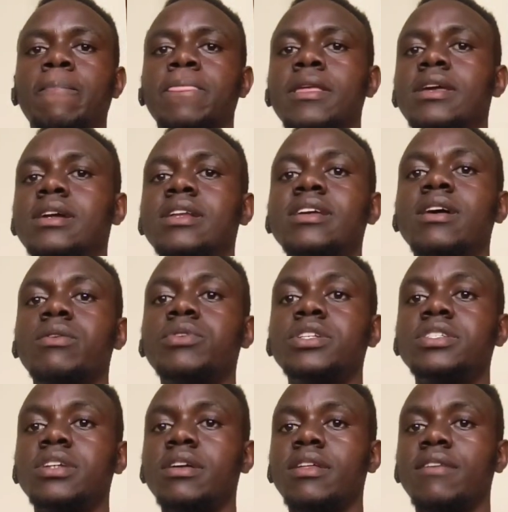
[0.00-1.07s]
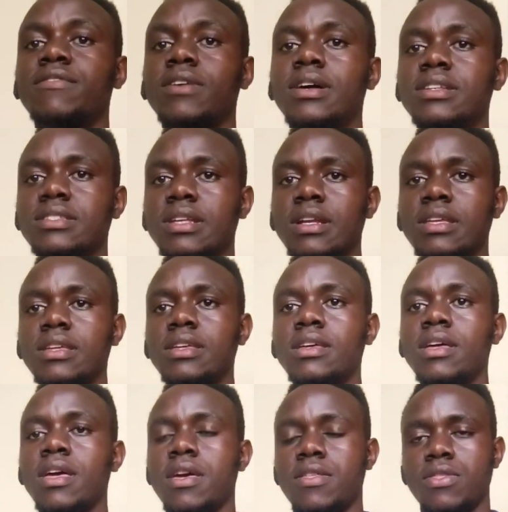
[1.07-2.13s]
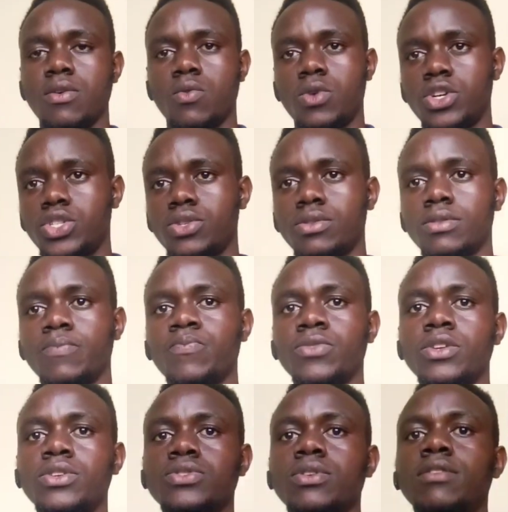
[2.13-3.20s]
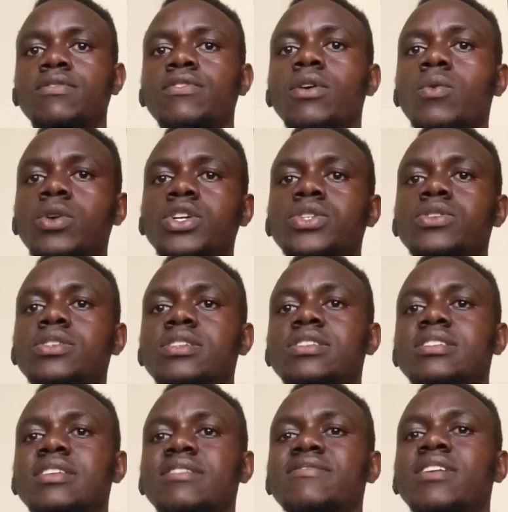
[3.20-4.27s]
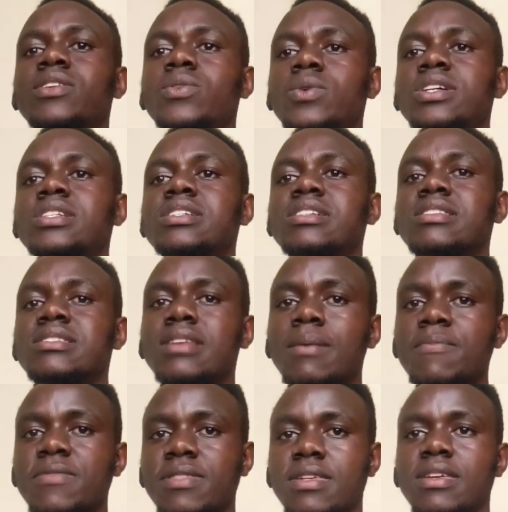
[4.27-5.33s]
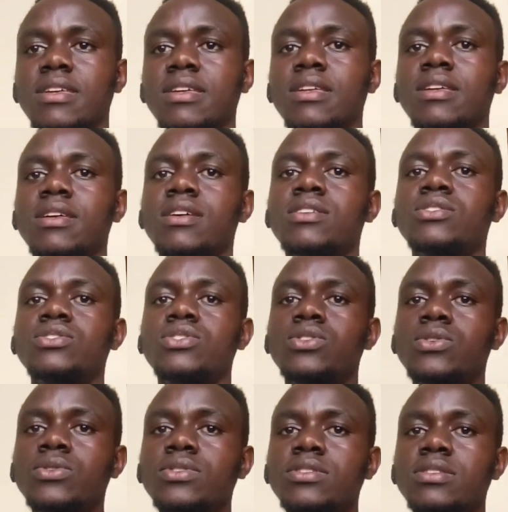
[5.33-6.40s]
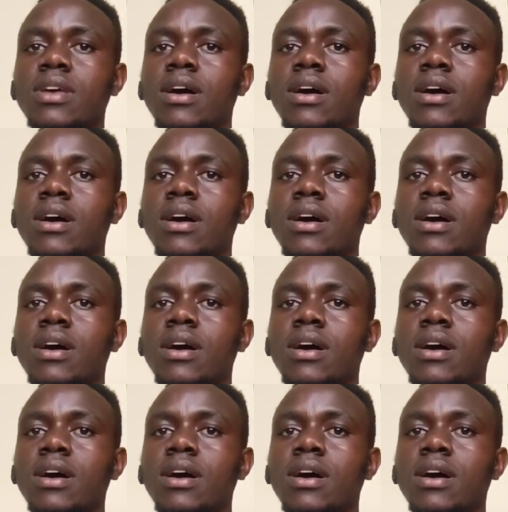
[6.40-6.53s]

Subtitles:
clear criteria for answering the question. So if your question is evaluating something, use